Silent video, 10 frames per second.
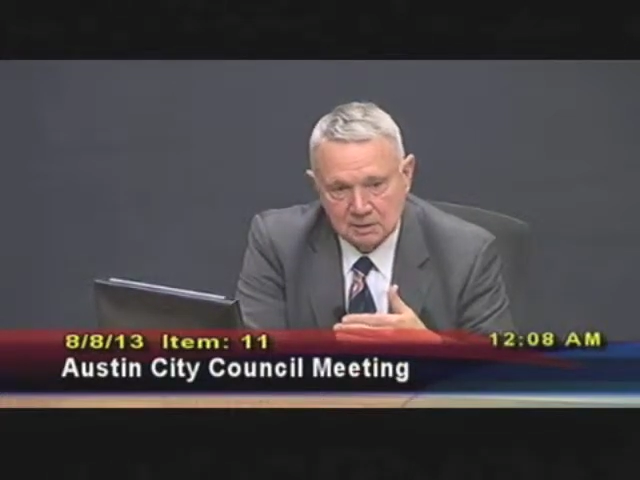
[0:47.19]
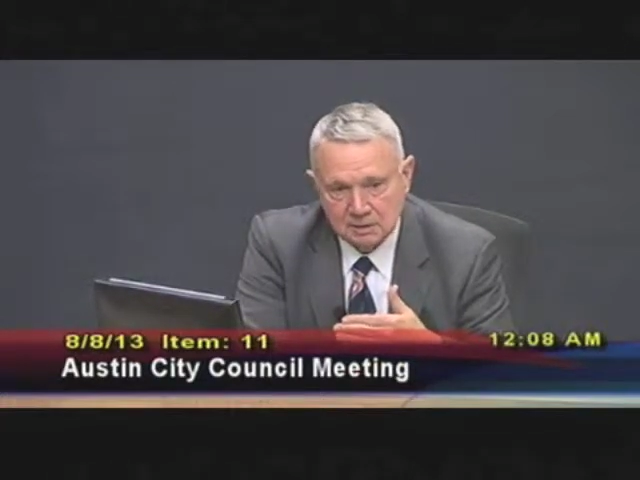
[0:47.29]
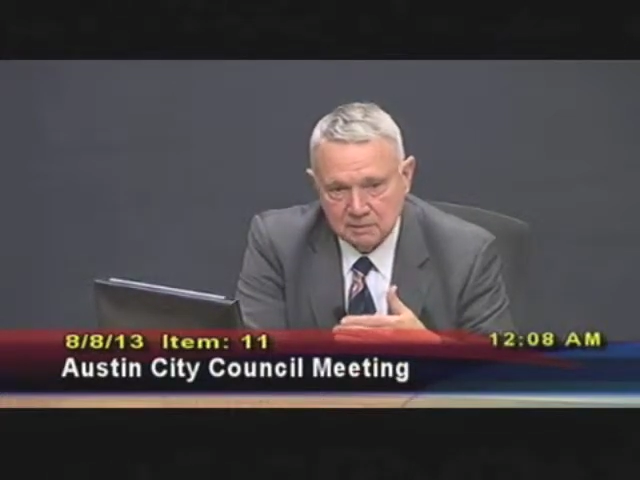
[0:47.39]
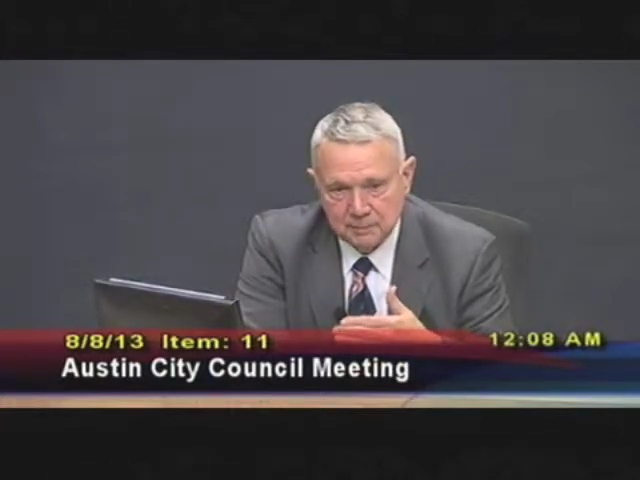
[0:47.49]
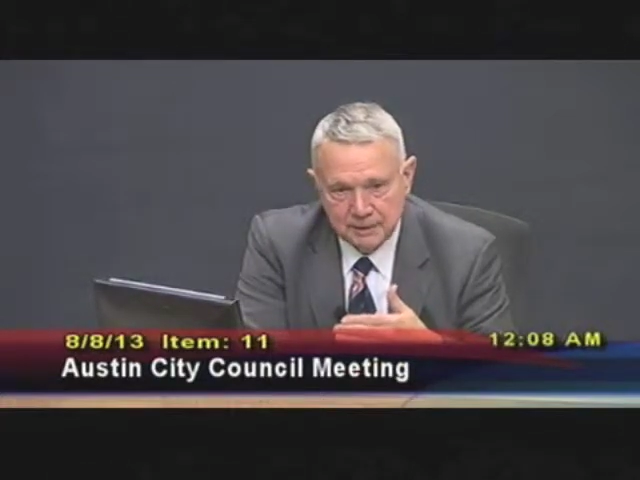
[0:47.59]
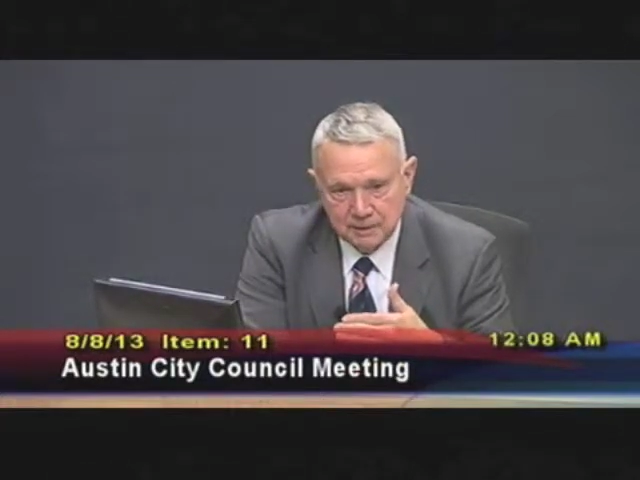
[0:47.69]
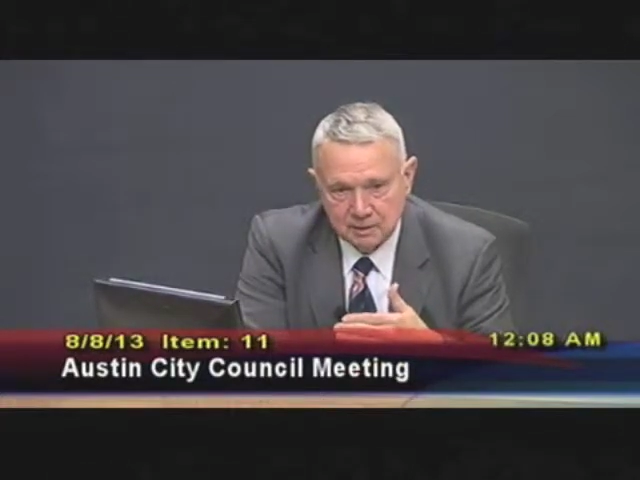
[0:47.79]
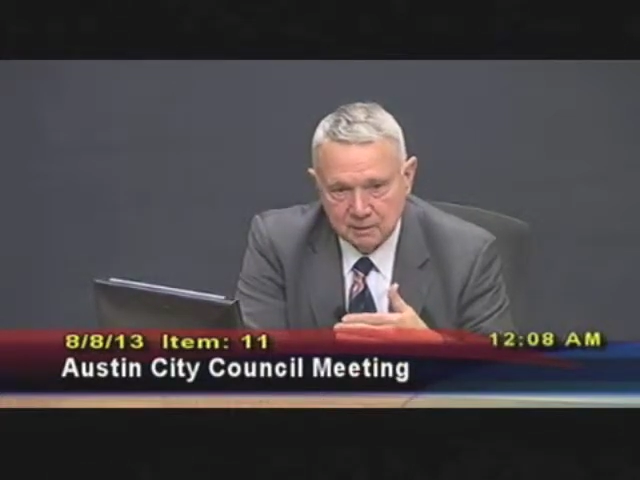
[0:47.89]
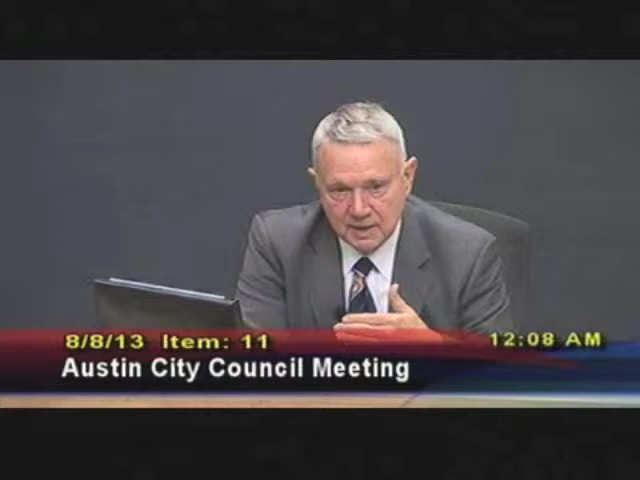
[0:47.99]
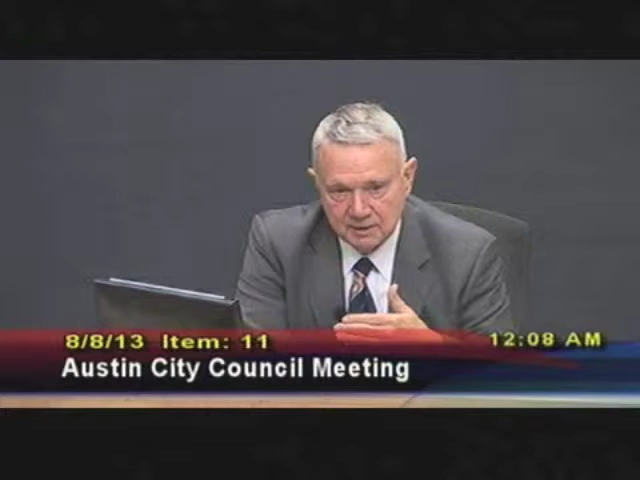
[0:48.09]
depending
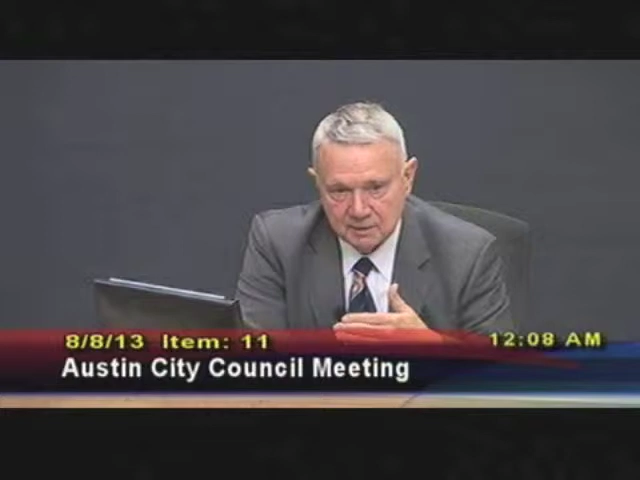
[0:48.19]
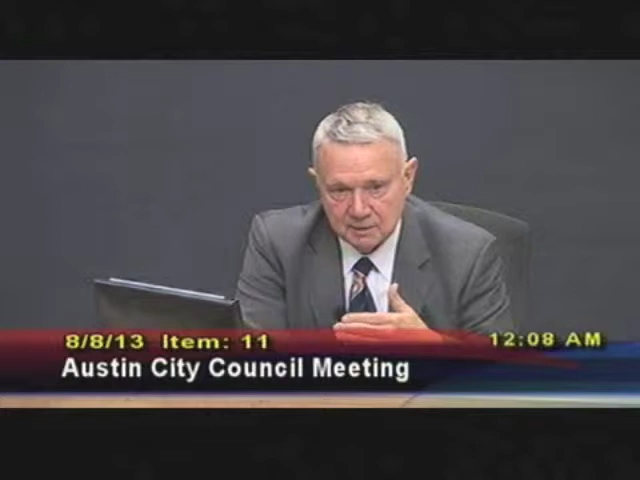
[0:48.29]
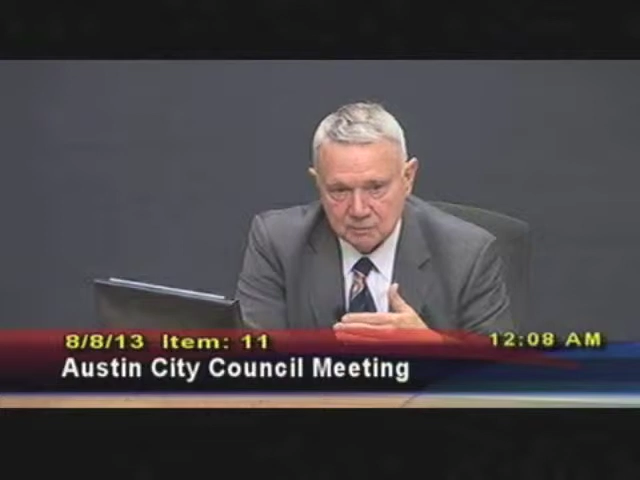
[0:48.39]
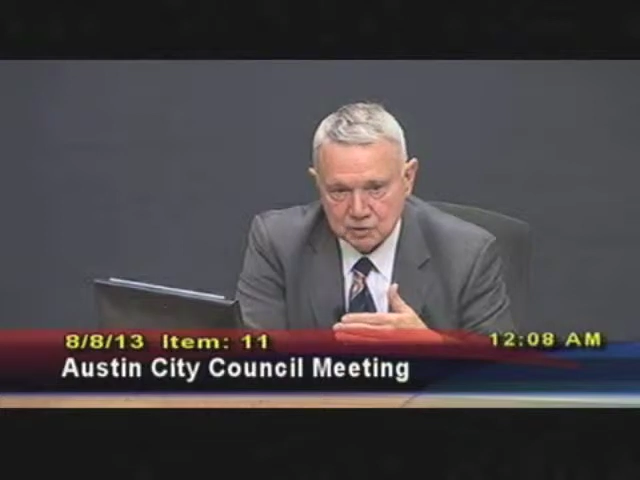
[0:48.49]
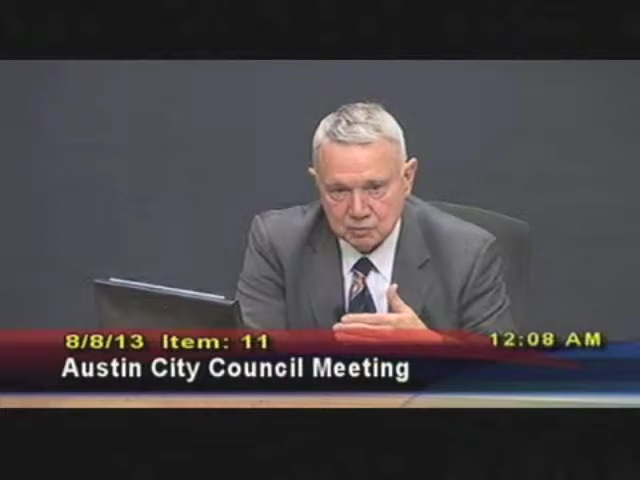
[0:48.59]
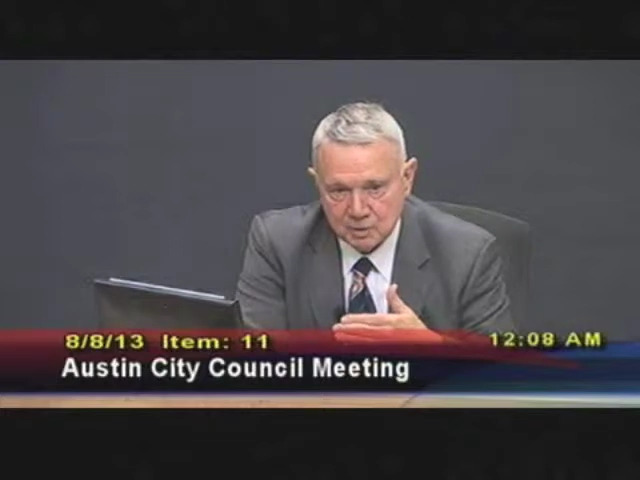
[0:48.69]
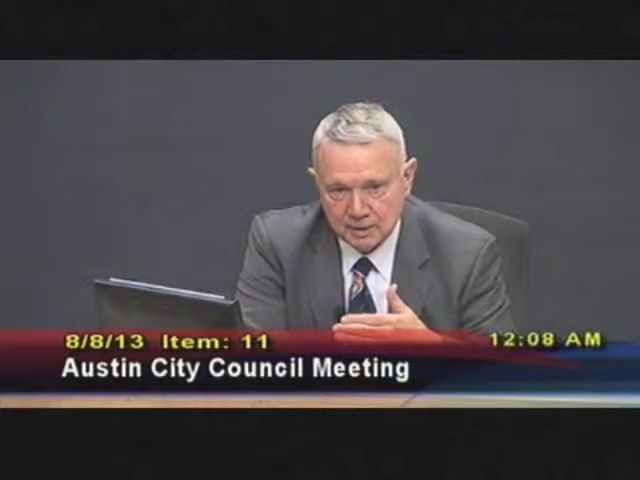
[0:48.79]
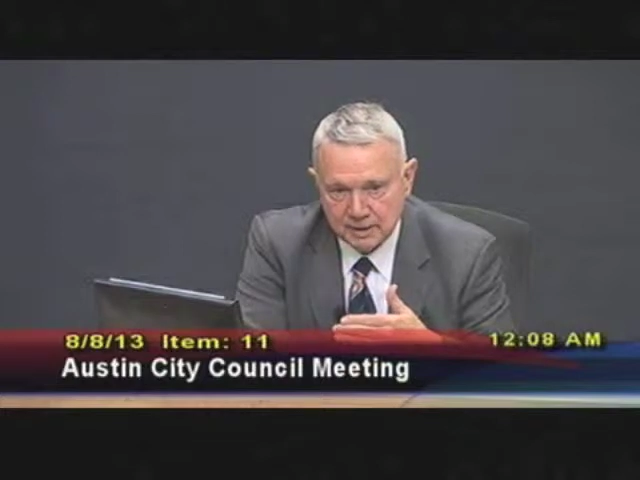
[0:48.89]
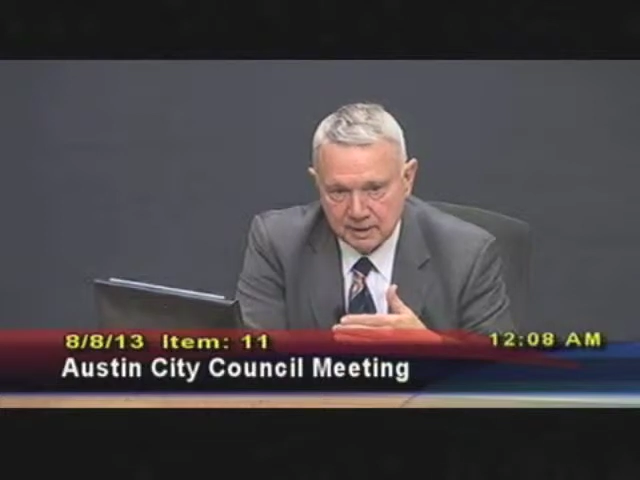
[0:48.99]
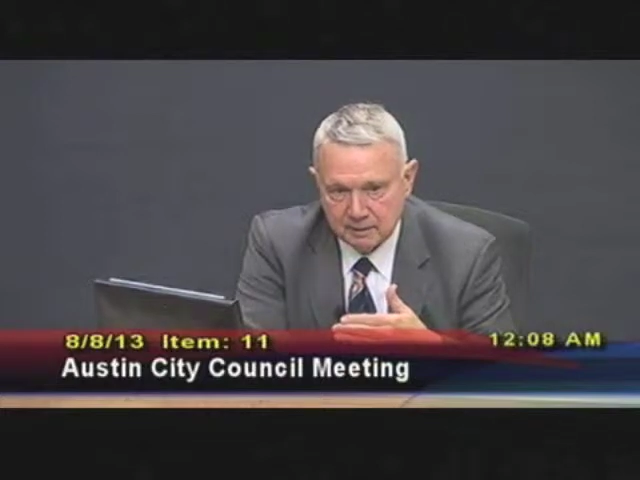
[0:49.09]
on how the numbers
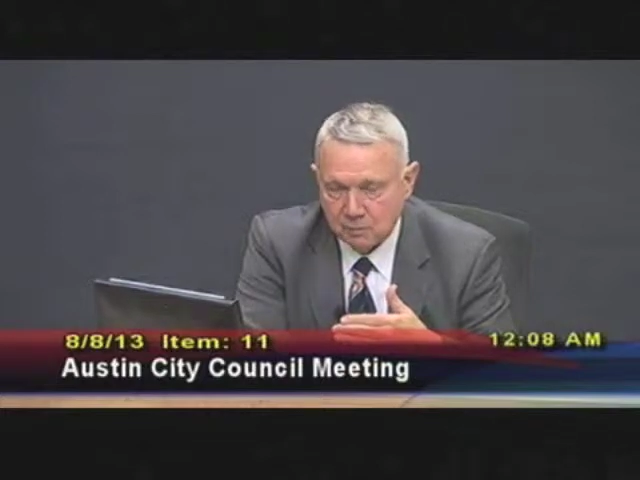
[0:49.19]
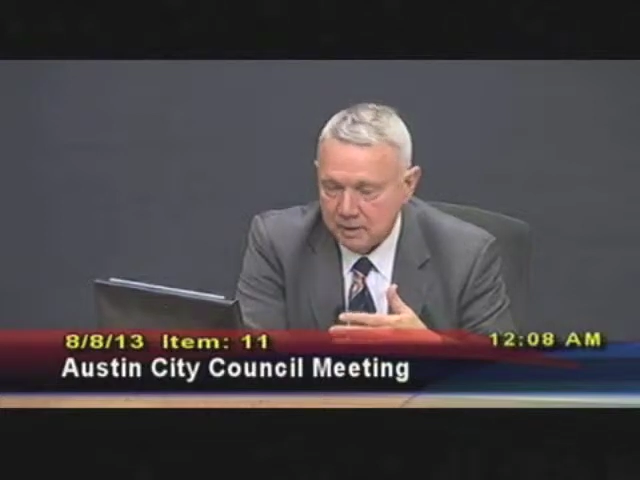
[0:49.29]
work out,